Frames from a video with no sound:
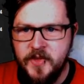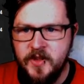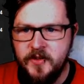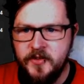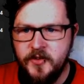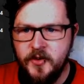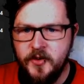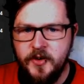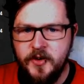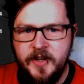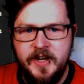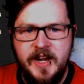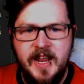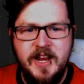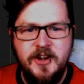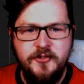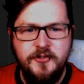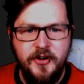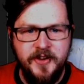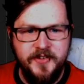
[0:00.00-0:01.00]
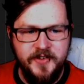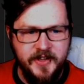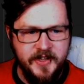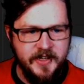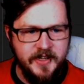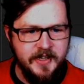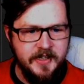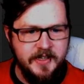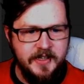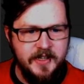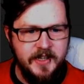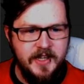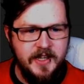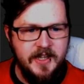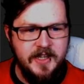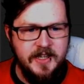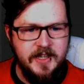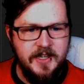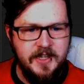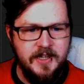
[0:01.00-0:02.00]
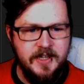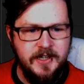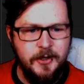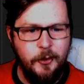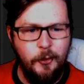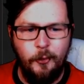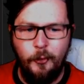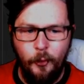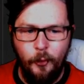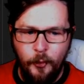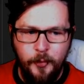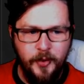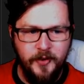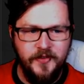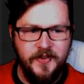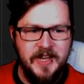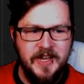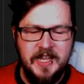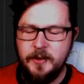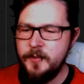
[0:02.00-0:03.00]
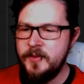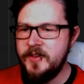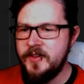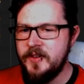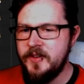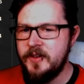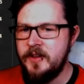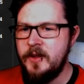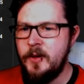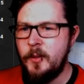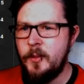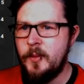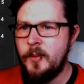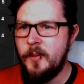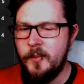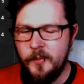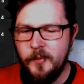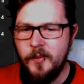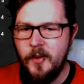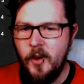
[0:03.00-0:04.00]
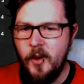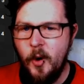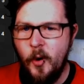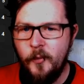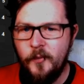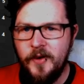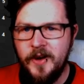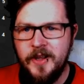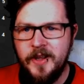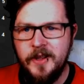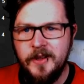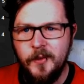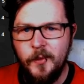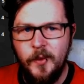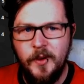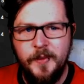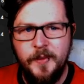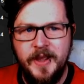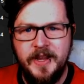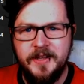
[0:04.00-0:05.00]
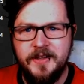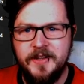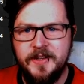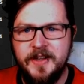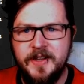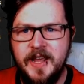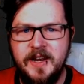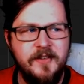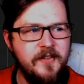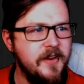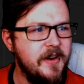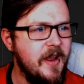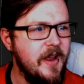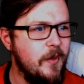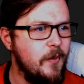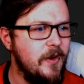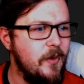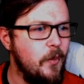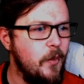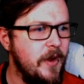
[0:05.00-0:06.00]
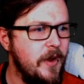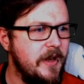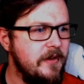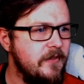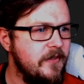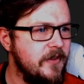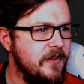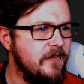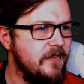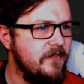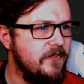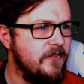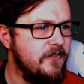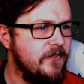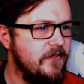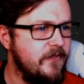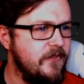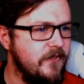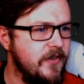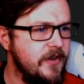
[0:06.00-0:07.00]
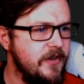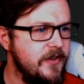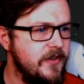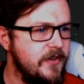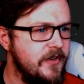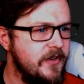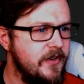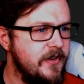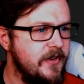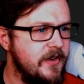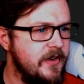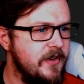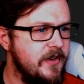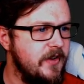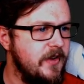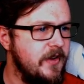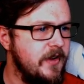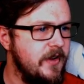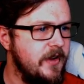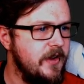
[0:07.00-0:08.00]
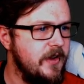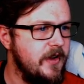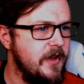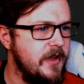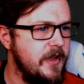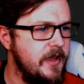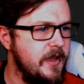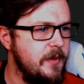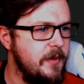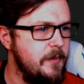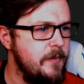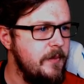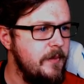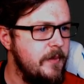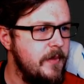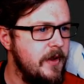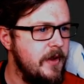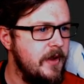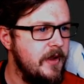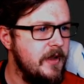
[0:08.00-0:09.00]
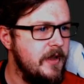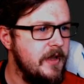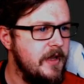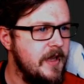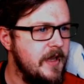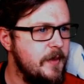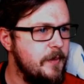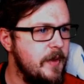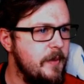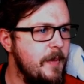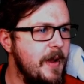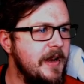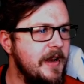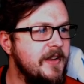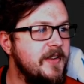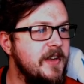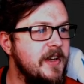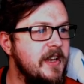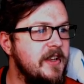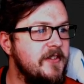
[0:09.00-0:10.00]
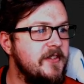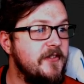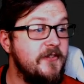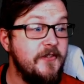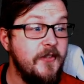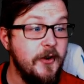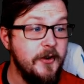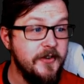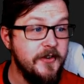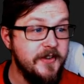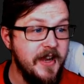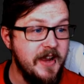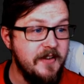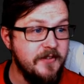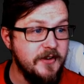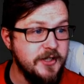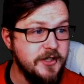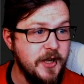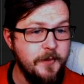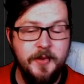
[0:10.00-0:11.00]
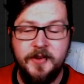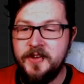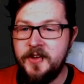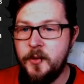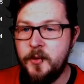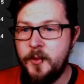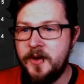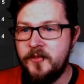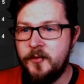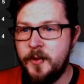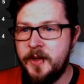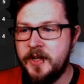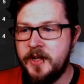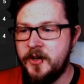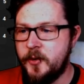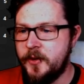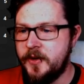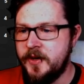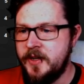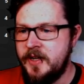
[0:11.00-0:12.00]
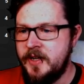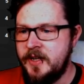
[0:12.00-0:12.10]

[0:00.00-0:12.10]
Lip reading: So, an interesting group of teams. Hopefully, we'll make it to the end of it, and we'll win for the first time. Be Man City's first ever Champions League win if we can do it.